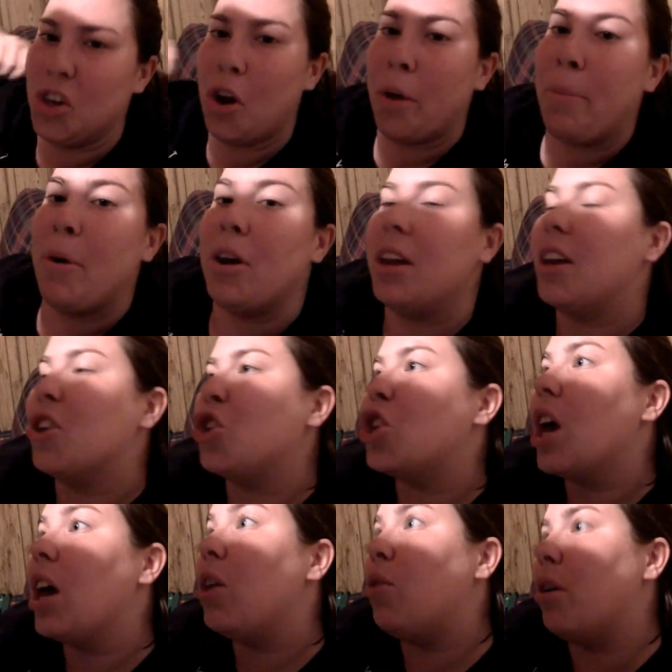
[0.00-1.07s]
You're putting a
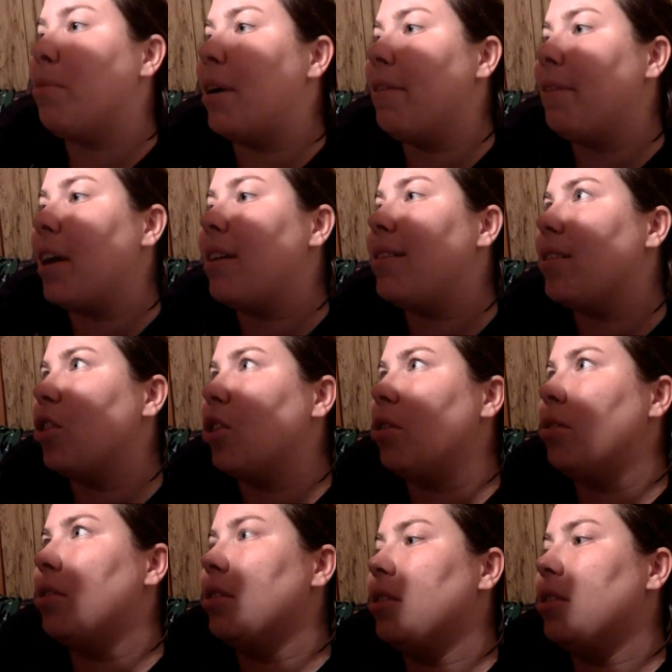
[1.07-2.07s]
shadow on my face, dude.